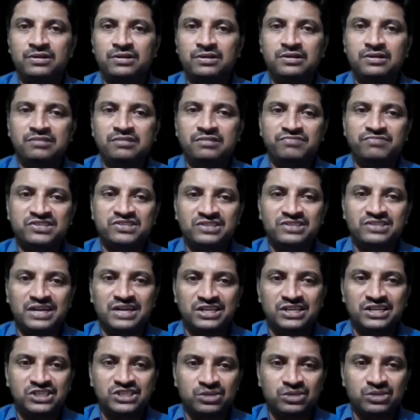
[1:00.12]
First, let us
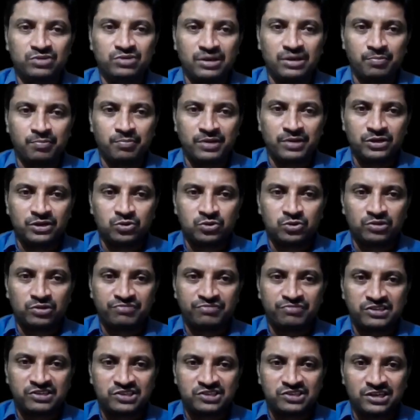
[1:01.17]
give numbering to the
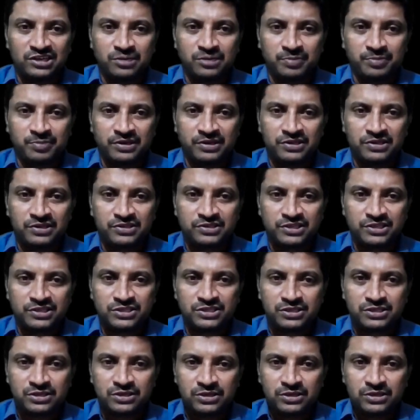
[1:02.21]
functional dependencies
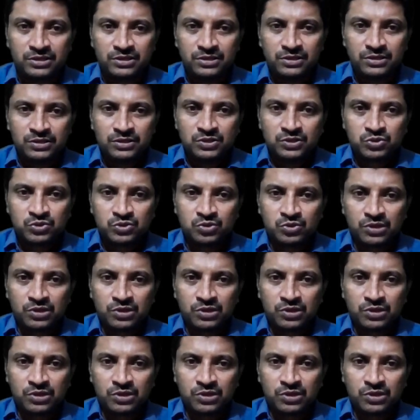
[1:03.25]
so that